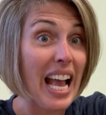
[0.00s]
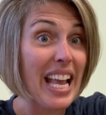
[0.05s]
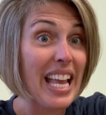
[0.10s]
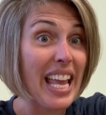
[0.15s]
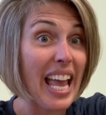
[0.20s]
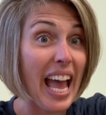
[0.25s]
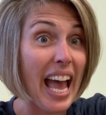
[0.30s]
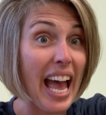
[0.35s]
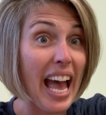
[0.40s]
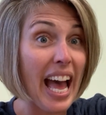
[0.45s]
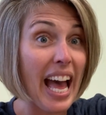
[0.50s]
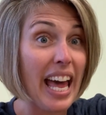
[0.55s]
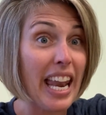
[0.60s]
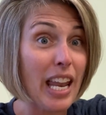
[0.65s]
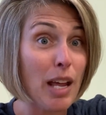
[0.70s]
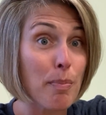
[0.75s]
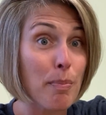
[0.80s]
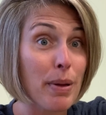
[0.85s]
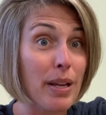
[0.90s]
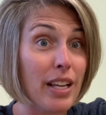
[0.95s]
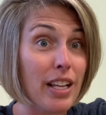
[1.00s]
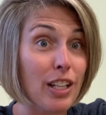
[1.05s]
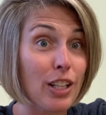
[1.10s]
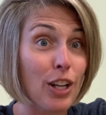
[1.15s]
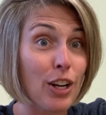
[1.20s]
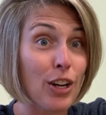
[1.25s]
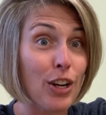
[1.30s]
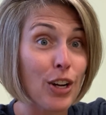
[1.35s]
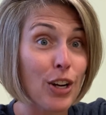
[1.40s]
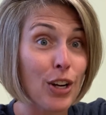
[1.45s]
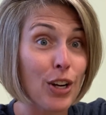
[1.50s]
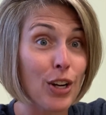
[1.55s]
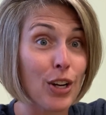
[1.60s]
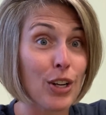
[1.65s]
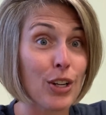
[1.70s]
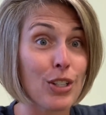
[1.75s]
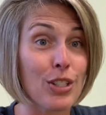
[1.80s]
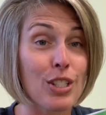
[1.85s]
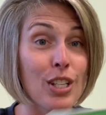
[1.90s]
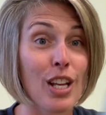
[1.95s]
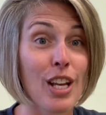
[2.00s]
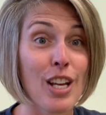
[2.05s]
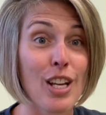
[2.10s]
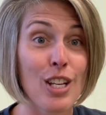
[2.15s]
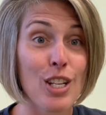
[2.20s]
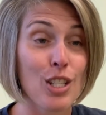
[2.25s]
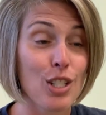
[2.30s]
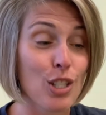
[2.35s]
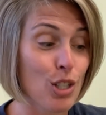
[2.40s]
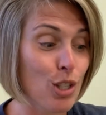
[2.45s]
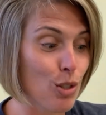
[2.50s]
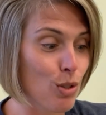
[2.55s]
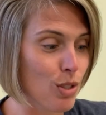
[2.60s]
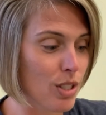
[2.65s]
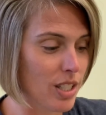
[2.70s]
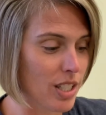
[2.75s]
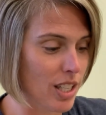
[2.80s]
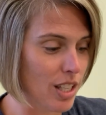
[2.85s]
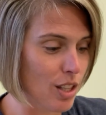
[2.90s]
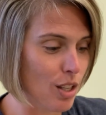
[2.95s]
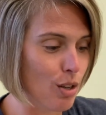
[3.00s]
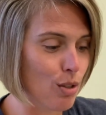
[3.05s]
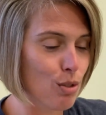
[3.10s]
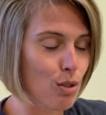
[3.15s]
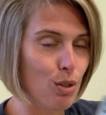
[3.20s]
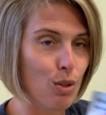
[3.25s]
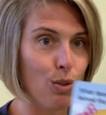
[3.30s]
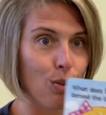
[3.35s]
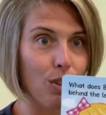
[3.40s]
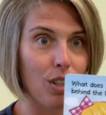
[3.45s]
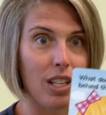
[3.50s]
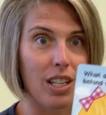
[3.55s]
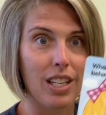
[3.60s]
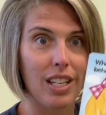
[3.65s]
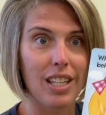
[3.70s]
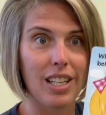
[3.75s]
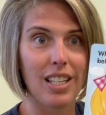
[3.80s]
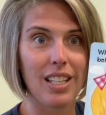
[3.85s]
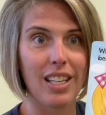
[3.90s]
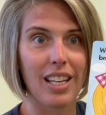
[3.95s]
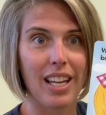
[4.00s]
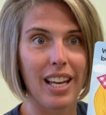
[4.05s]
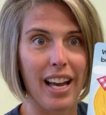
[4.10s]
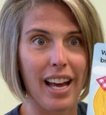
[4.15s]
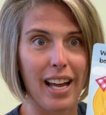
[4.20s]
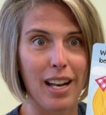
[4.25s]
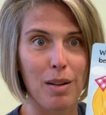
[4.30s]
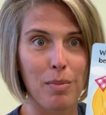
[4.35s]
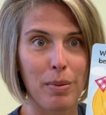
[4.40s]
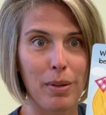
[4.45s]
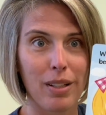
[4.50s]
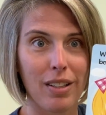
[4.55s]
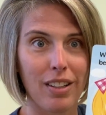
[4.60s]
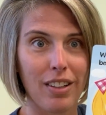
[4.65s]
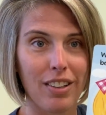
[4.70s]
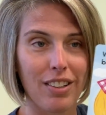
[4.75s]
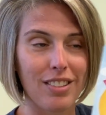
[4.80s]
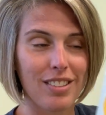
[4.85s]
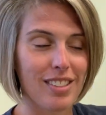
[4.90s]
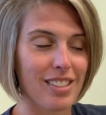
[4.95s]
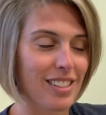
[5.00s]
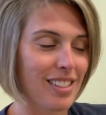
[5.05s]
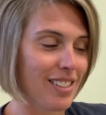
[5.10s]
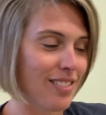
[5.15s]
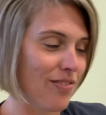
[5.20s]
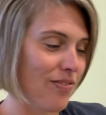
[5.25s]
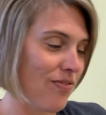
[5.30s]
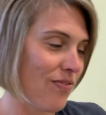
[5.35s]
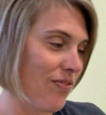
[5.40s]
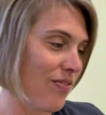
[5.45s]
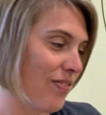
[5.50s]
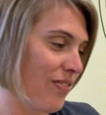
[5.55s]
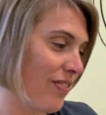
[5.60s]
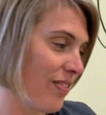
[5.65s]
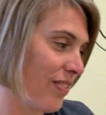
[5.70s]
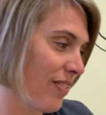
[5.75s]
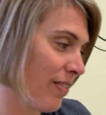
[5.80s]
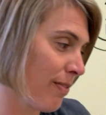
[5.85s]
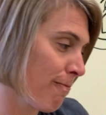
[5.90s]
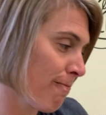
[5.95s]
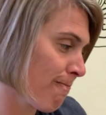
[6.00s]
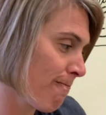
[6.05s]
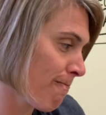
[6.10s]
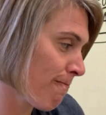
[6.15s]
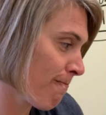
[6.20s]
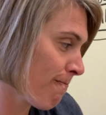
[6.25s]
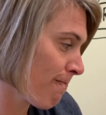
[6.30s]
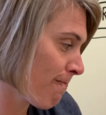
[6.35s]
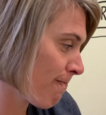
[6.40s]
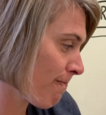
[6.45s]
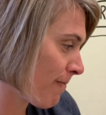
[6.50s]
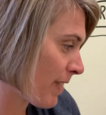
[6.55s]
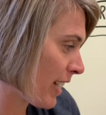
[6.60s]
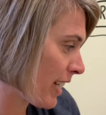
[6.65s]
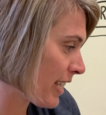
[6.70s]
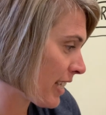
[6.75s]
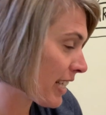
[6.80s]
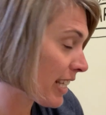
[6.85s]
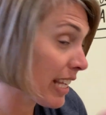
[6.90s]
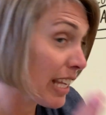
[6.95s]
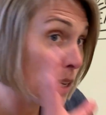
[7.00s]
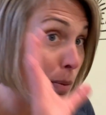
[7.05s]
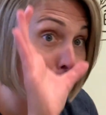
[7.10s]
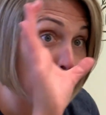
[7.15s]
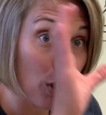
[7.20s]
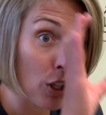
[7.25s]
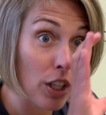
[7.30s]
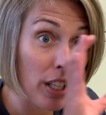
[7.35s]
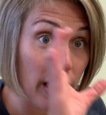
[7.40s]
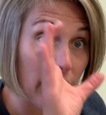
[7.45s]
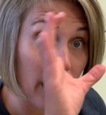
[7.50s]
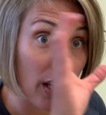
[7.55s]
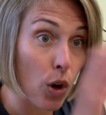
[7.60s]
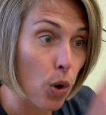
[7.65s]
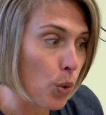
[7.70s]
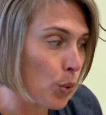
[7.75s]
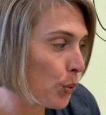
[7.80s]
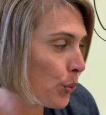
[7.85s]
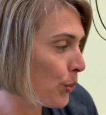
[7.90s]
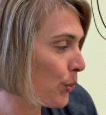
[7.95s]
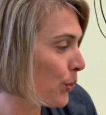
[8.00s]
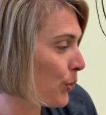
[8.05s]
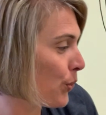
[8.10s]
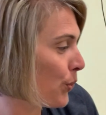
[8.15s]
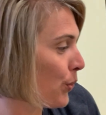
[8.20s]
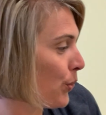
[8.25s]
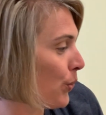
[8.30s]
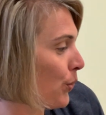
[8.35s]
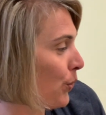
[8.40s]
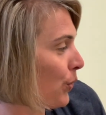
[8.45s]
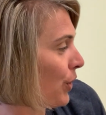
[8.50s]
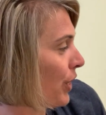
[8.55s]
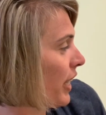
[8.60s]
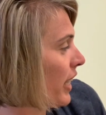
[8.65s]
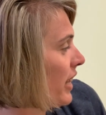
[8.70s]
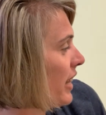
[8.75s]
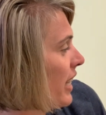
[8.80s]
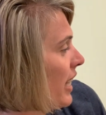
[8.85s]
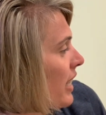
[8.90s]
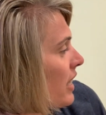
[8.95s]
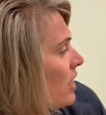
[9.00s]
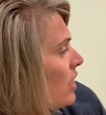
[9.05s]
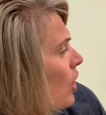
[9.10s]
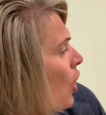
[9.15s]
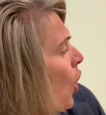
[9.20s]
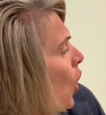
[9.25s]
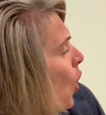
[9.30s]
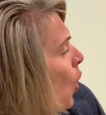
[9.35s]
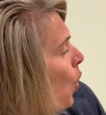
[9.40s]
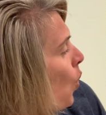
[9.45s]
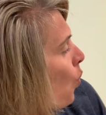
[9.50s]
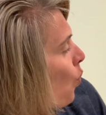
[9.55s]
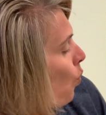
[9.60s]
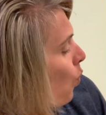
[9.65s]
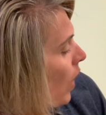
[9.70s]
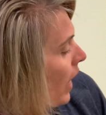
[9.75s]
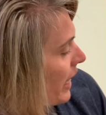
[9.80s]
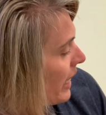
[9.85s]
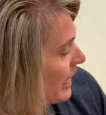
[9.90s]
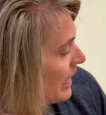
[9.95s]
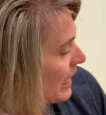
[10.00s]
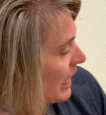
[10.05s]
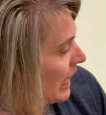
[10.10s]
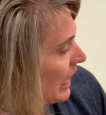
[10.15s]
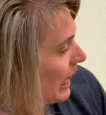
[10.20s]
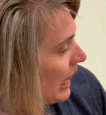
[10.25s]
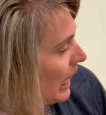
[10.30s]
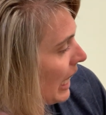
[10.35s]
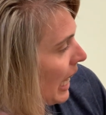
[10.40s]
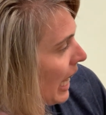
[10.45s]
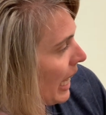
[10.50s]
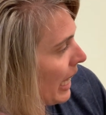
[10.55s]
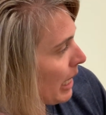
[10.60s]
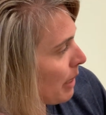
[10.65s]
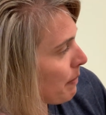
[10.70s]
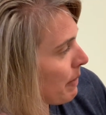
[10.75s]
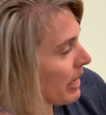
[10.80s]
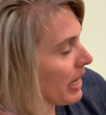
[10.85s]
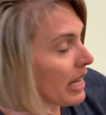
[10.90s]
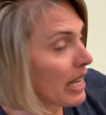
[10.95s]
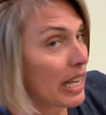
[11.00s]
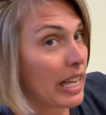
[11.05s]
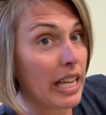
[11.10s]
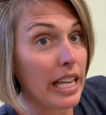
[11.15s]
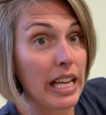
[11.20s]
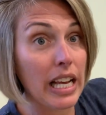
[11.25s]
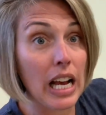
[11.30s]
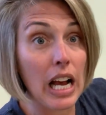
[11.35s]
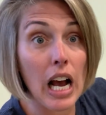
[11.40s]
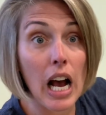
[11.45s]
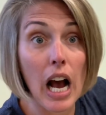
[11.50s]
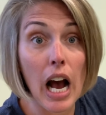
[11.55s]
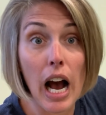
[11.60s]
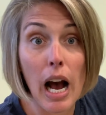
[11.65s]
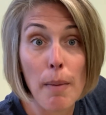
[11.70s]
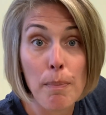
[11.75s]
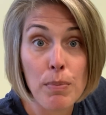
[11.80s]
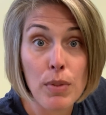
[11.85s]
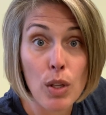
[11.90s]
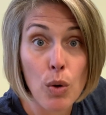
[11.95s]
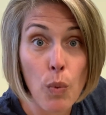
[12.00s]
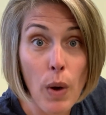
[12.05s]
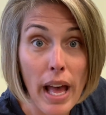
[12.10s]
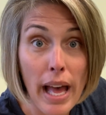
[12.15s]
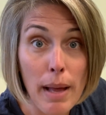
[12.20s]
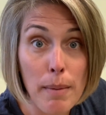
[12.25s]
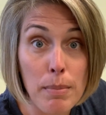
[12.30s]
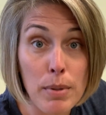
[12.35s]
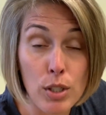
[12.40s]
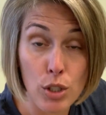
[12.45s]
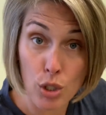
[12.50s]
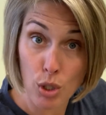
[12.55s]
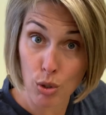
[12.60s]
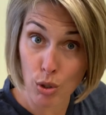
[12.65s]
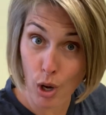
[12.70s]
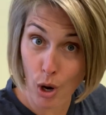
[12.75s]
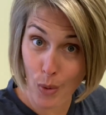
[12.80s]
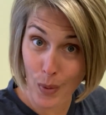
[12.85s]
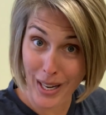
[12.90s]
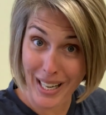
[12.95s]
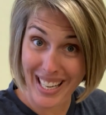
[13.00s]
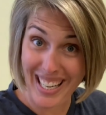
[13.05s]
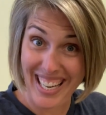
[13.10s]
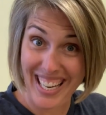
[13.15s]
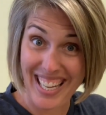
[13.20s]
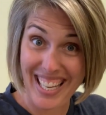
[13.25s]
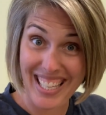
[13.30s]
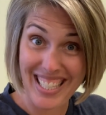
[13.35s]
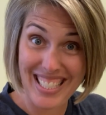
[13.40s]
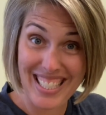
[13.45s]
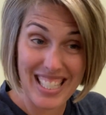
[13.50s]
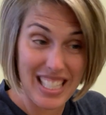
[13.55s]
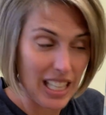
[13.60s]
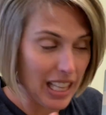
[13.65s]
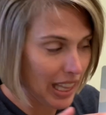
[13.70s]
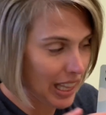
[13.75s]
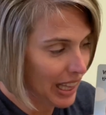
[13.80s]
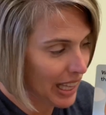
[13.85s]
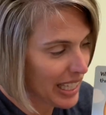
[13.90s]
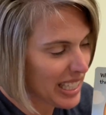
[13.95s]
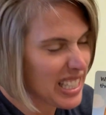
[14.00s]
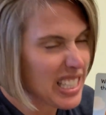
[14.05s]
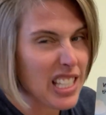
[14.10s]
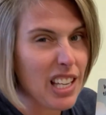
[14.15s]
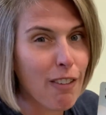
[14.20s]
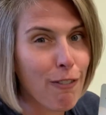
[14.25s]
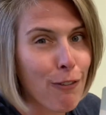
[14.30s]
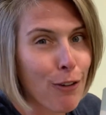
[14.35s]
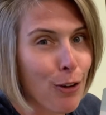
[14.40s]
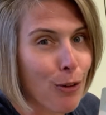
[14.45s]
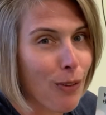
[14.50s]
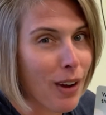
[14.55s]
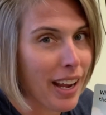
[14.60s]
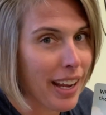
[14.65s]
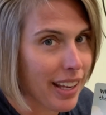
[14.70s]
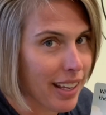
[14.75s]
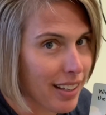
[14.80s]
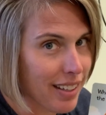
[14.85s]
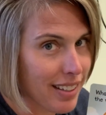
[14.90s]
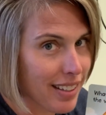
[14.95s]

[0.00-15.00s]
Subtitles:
caterpillars. Do you see those green caterpillars? Let's keep looking. Ooh, look at this. What is climbing up the web? Do you know what it is? Let's see if you're right.